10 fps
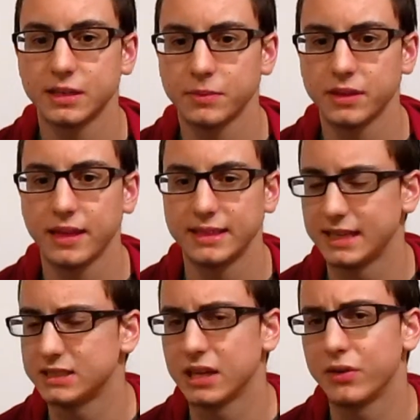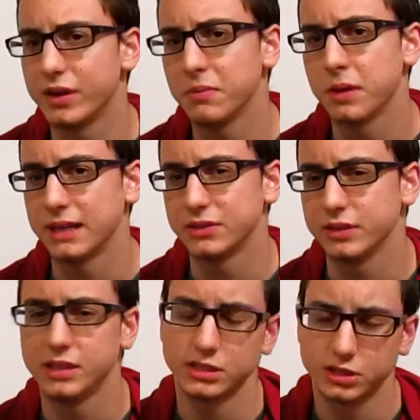something that Deck Style Enigma
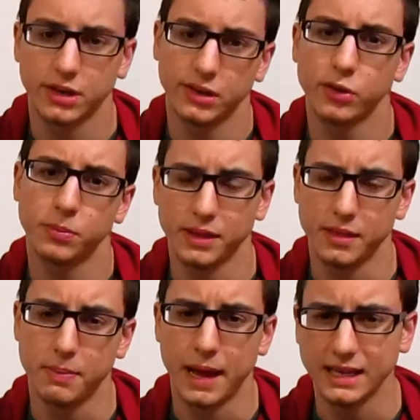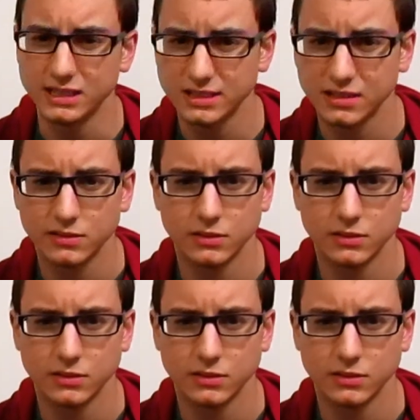actually touched on a little bit in the past.